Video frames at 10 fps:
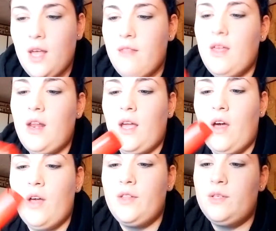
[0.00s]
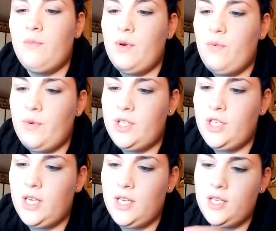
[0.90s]
And then I got this one, which
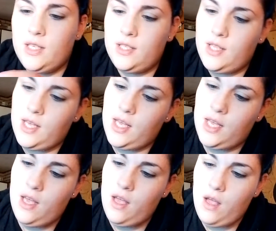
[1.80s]
is the